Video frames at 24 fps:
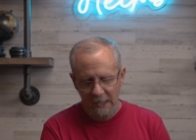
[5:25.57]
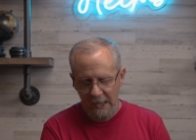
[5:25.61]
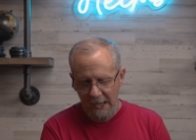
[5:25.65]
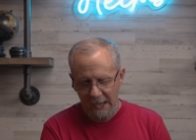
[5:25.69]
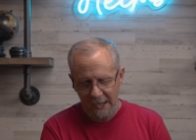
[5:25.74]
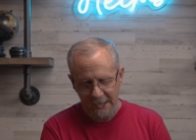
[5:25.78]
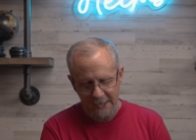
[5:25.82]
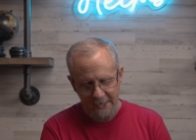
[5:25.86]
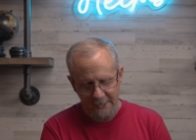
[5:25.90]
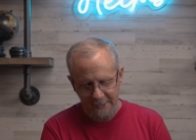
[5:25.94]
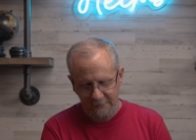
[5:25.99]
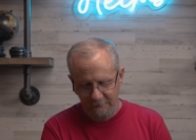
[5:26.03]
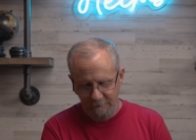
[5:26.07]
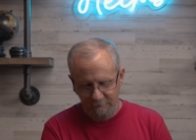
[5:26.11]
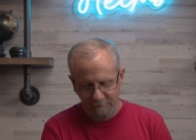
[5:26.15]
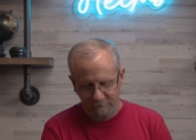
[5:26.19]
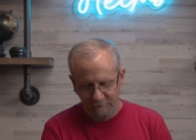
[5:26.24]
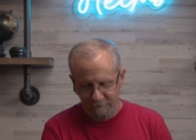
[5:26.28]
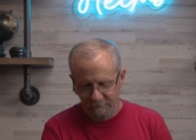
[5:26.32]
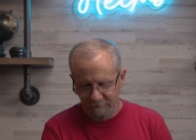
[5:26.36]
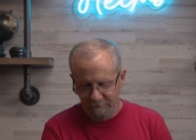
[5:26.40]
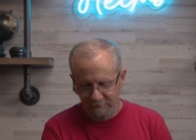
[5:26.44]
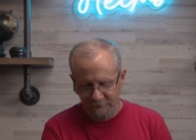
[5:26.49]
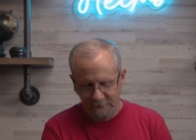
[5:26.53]
I
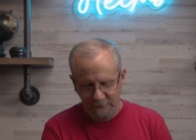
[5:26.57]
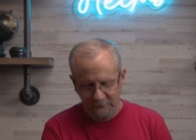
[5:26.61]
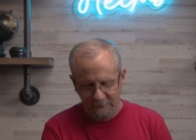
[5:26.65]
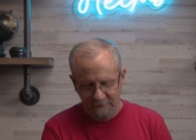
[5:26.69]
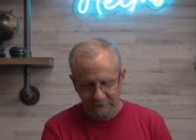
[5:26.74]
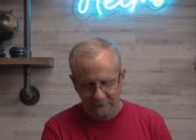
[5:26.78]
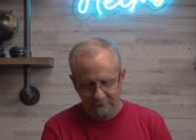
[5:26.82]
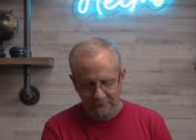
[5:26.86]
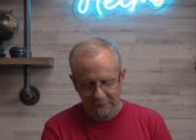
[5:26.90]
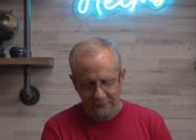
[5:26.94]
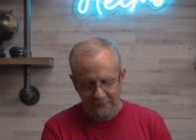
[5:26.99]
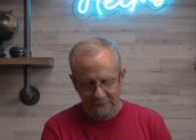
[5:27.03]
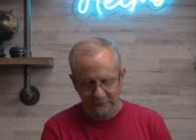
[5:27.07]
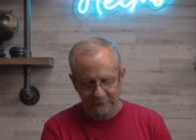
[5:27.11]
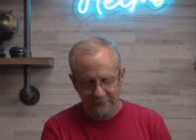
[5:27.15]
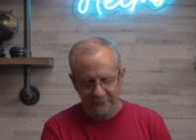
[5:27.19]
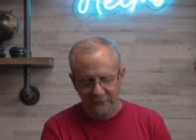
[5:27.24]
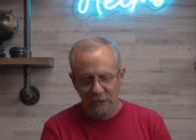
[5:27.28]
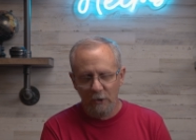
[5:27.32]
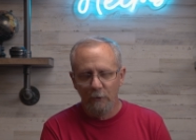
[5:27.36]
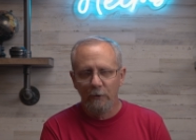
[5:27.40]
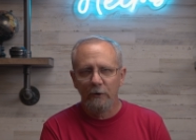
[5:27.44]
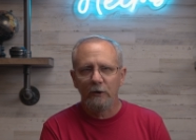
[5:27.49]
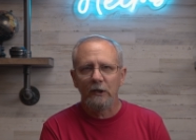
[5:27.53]
just I
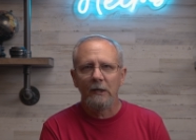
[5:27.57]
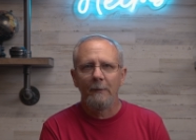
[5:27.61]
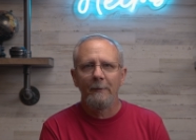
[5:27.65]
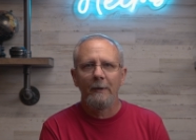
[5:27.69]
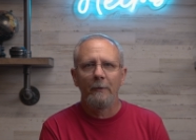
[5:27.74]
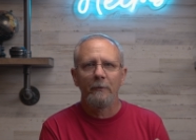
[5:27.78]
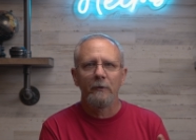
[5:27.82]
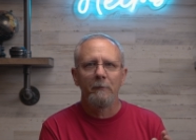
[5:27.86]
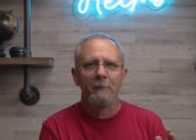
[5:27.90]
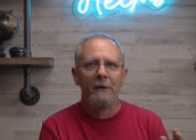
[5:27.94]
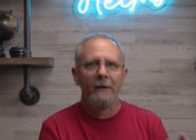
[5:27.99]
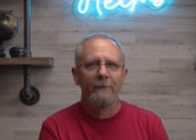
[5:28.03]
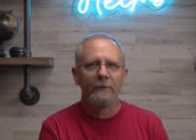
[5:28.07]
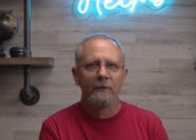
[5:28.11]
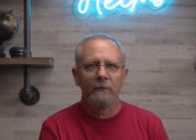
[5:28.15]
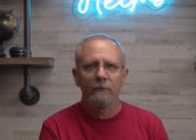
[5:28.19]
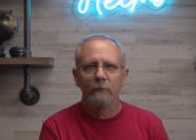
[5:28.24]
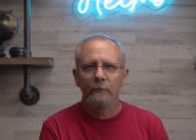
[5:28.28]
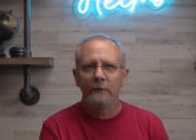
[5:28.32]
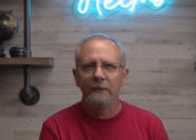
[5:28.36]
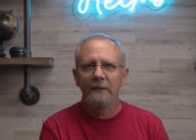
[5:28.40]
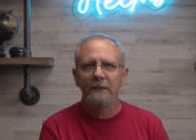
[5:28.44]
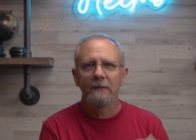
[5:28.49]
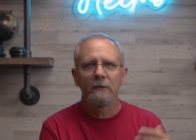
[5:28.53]
know they're coming out with the Mavic
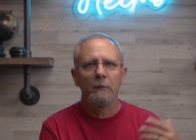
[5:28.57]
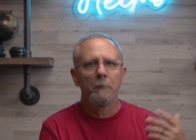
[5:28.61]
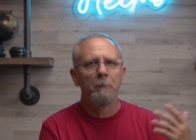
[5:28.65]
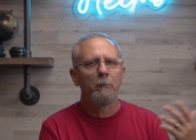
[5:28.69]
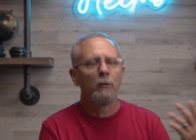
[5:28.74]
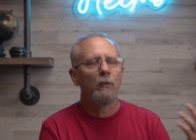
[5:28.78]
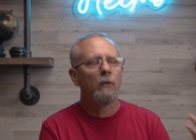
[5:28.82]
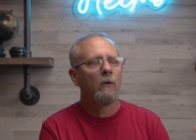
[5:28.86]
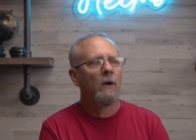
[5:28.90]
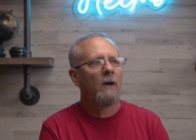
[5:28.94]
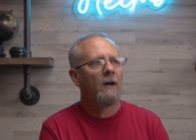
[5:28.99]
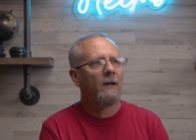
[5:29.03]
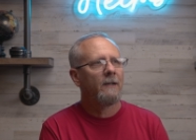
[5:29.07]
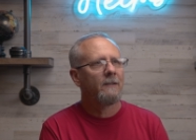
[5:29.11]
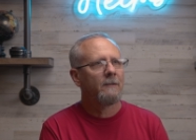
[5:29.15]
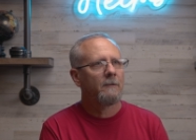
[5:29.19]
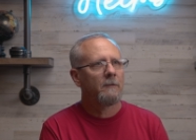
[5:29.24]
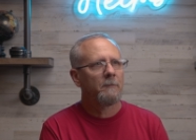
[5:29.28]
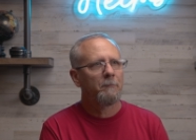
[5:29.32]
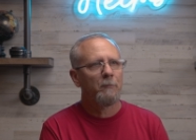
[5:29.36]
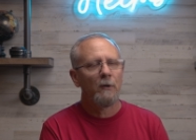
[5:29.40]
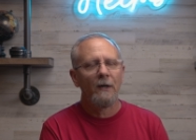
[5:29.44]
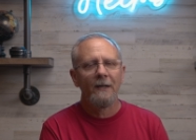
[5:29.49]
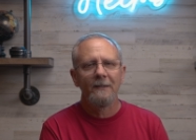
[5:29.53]
3. The, pri
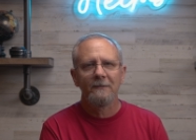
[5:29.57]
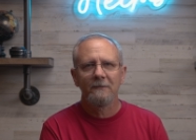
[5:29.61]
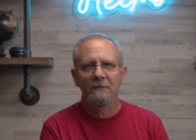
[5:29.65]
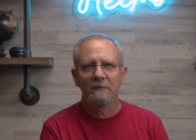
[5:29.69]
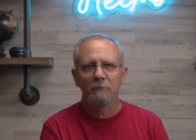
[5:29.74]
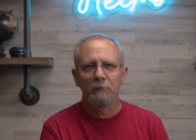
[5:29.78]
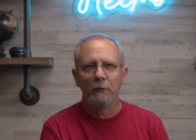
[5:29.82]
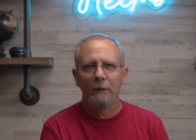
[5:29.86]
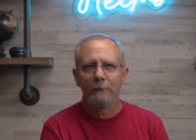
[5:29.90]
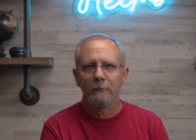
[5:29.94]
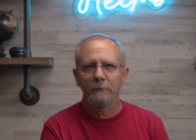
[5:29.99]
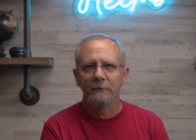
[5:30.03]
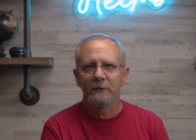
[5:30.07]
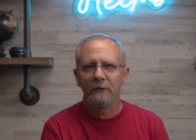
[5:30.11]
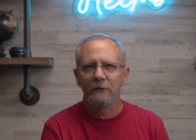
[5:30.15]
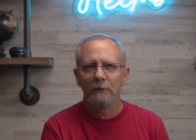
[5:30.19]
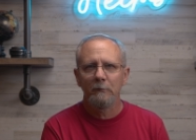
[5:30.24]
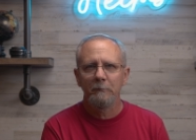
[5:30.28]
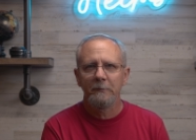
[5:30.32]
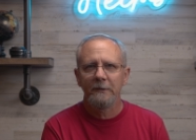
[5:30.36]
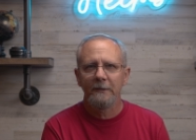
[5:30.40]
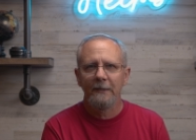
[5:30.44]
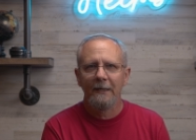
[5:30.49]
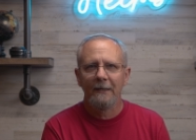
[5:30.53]
the price is probably going to
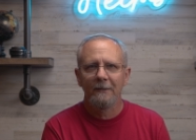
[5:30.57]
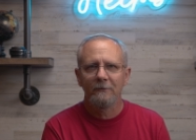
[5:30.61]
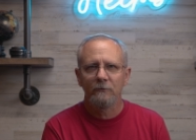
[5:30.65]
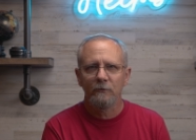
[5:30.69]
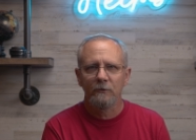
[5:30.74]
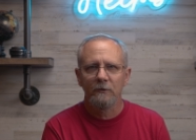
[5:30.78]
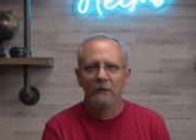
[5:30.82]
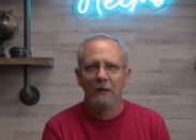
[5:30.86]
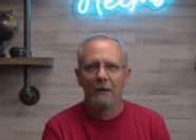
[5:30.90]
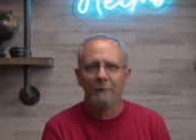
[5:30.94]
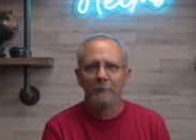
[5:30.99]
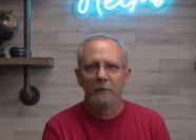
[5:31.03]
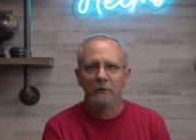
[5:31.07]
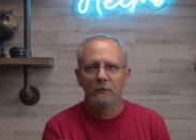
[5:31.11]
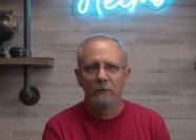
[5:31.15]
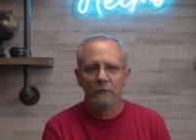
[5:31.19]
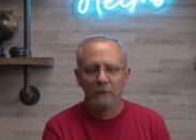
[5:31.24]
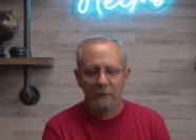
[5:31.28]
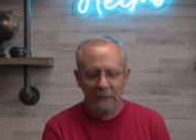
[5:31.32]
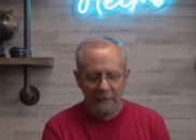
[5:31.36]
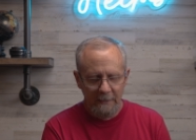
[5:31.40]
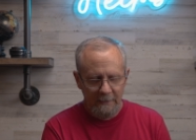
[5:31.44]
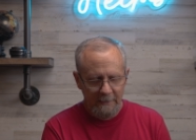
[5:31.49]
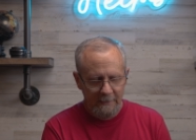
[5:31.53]
be
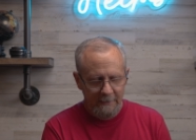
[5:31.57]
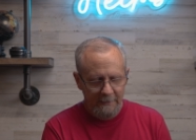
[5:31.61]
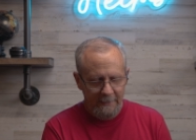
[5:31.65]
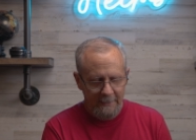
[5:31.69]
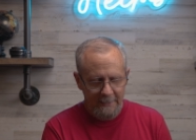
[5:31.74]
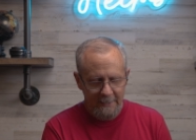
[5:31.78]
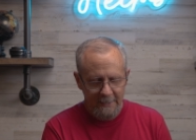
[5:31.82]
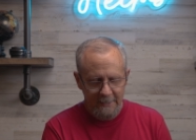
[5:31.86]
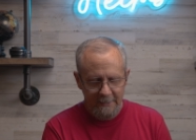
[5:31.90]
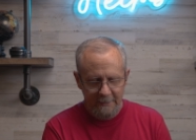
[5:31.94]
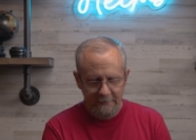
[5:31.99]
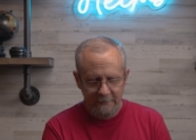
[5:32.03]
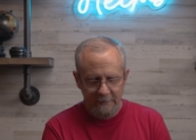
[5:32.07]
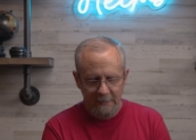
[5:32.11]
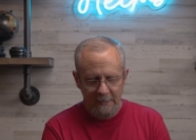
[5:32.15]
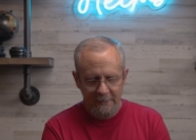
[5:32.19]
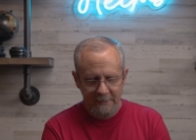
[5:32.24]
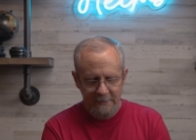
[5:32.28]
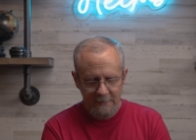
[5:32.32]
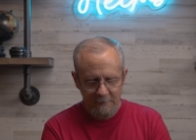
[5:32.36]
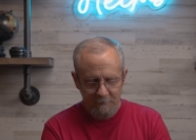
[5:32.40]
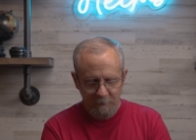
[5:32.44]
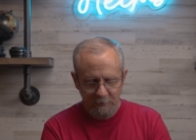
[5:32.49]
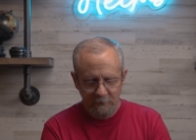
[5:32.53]
astronomical, and I
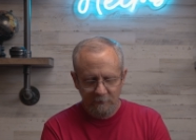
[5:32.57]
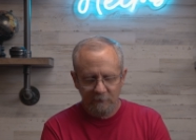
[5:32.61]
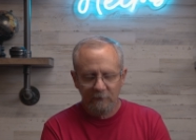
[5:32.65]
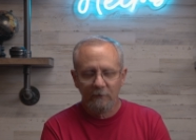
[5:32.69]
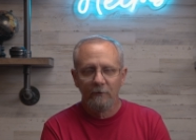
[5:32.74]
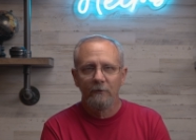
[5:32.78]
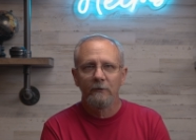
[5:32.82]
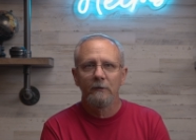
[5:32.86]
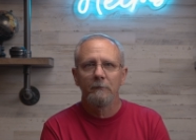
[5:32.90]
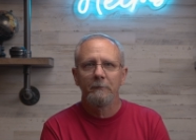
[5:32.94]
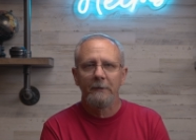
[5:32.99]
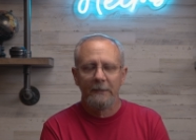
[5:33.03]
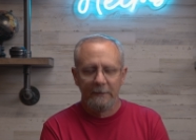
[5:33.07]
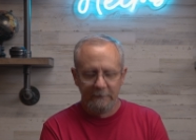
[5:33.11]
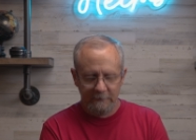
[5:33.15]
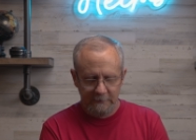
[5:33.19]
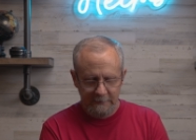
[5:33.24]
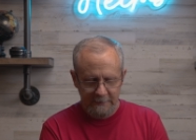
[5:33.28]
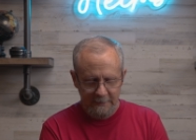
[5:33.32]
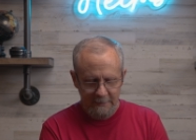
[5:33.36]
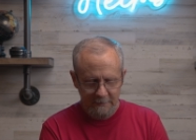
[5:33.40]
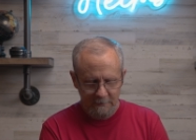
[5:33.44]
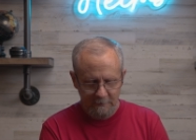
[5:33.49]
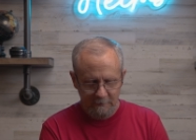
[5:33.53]
am concerned about
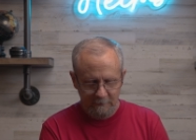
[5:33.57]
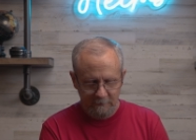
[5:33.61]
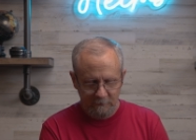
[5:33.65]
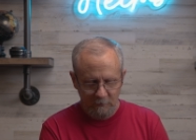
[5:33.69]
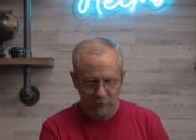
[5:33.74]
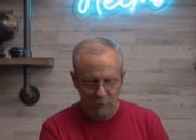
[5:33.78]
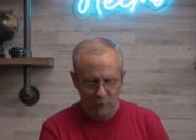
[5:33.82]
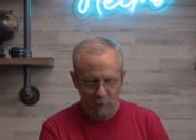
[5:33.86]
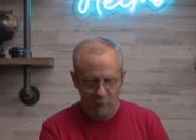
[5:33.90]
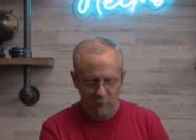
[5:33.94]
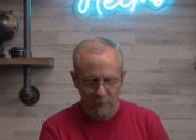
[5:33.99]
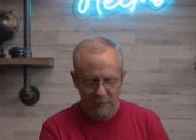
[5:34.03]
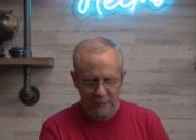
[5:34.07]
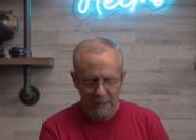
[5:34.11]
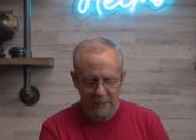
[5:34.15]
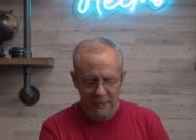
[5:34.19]
that. So